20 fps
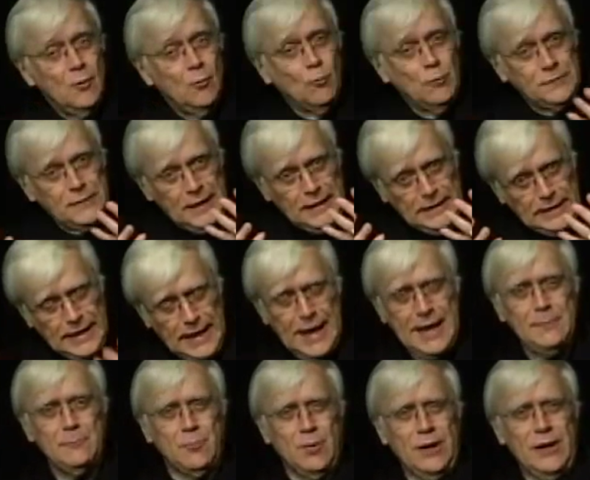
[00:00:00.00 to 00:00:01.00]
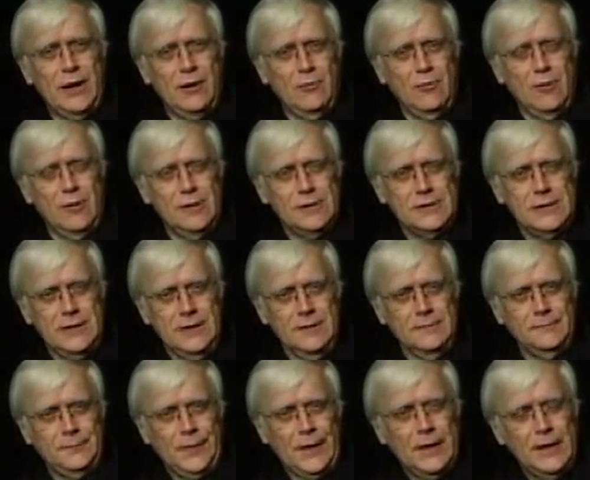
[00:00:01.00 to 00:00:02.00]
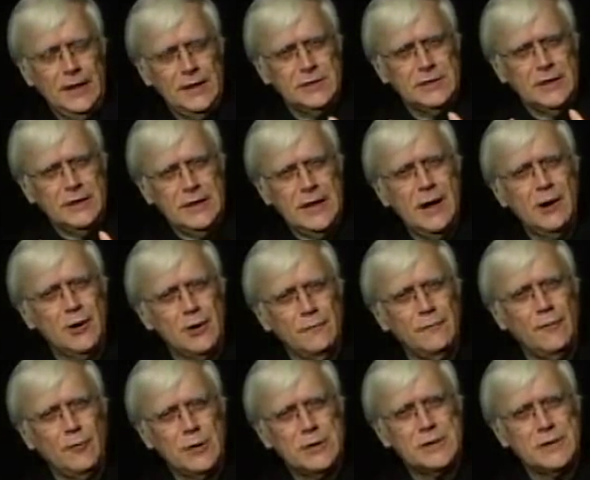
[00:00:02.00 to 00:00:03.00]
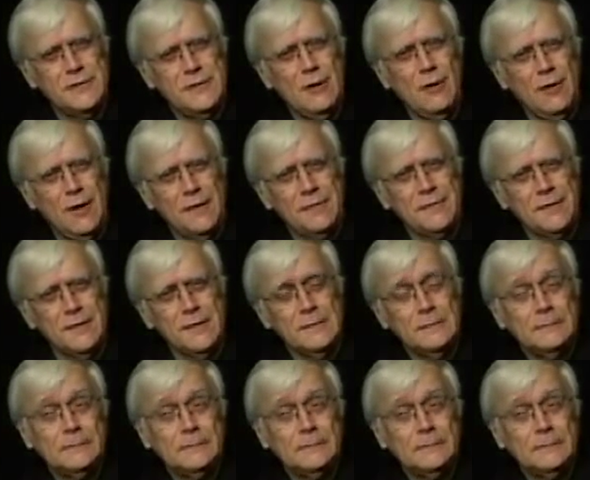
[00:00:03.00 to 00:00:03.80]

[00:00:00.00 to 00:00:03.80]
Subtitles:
what they can't bring across here is the narrative voice of the author.